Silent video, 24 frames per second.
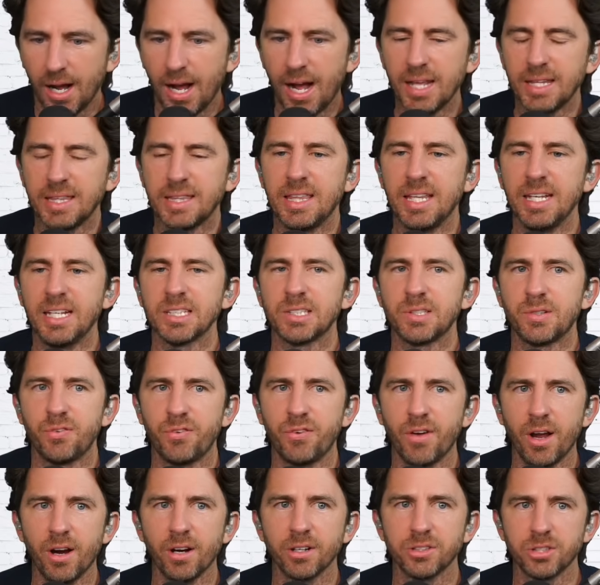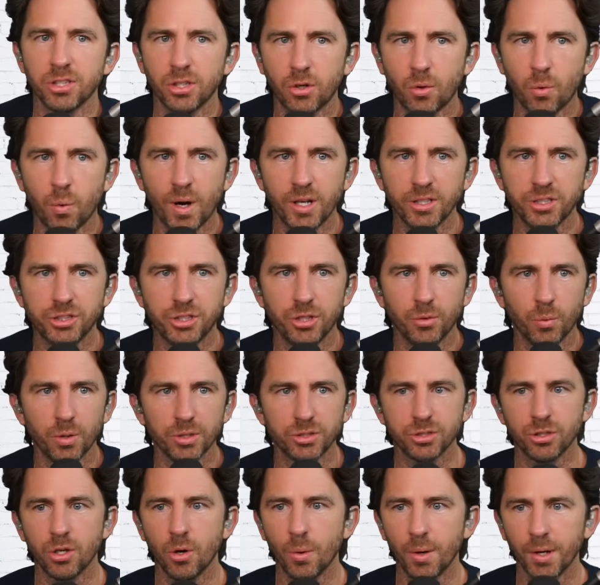I think it's fair to question
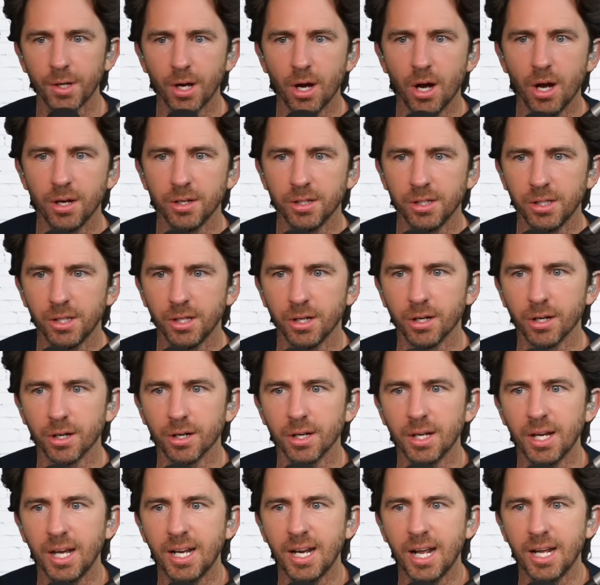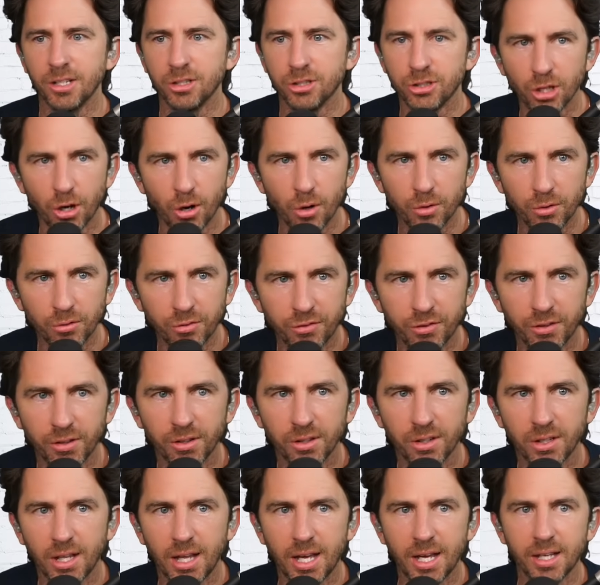what's going on here, and I don't
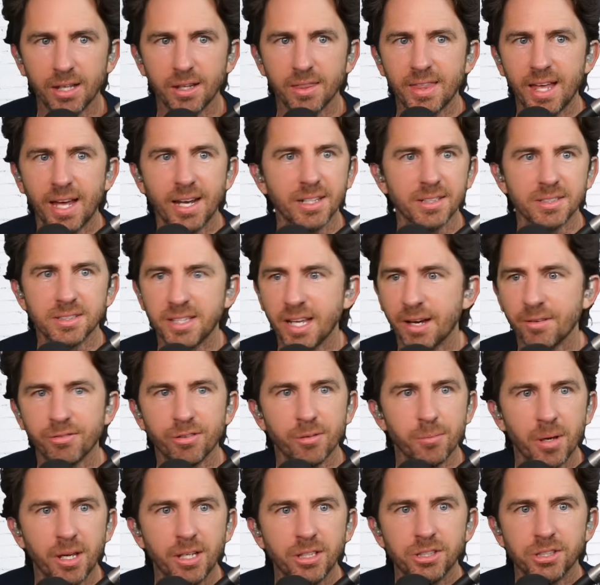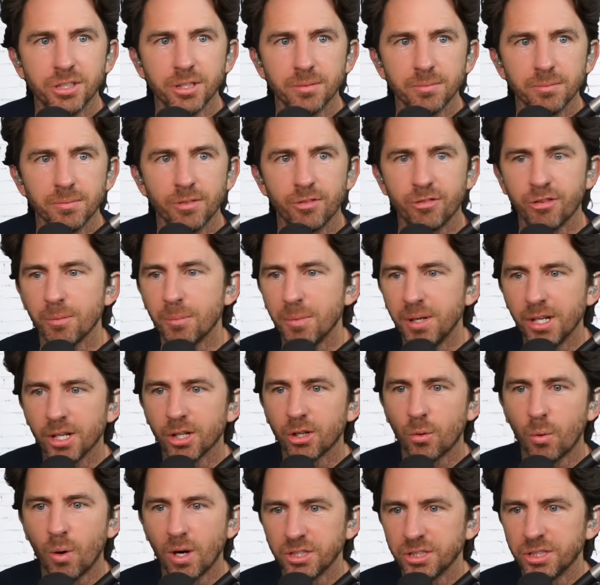feel like that is defamation for me to
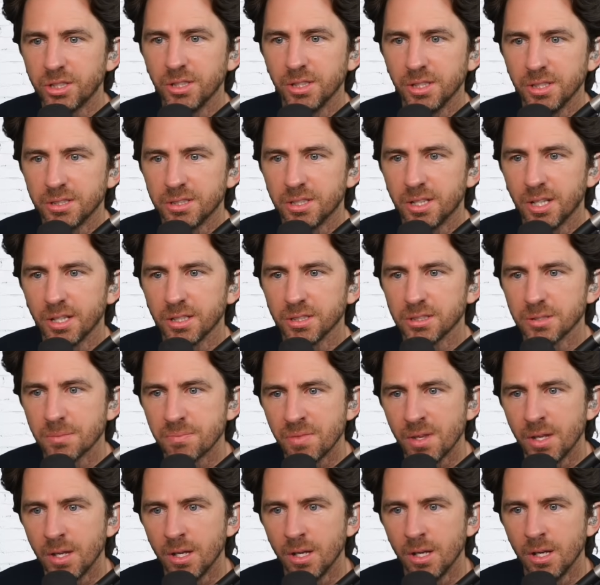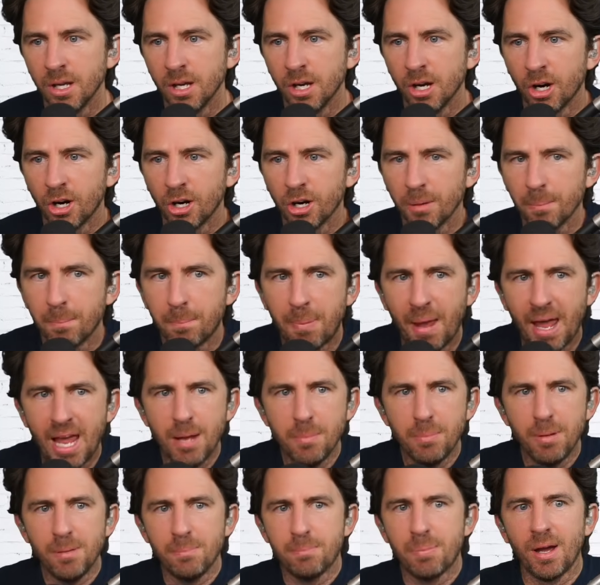question these things. Her
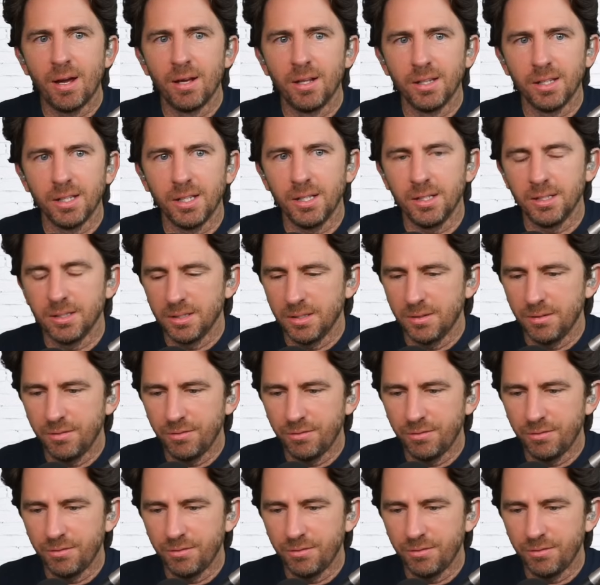baby belly